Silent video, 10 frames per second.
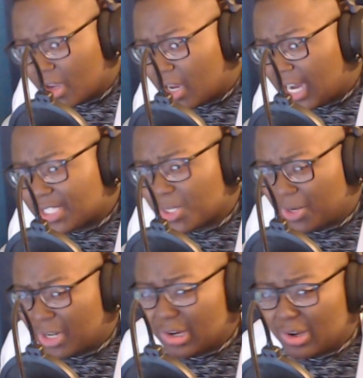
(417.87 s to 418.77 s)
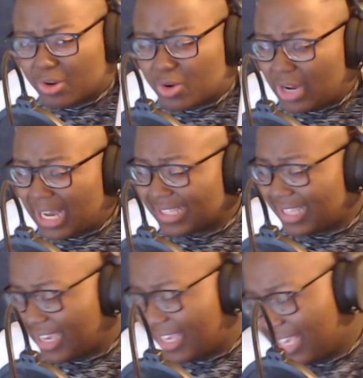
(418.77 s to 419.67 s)
I don't want to look or act
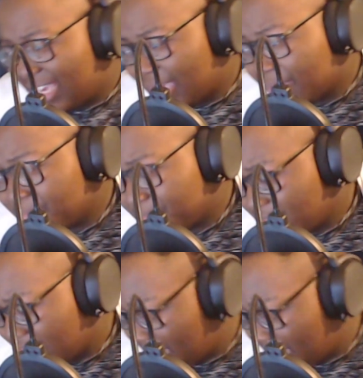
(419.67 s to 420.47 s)
like I care. Okay,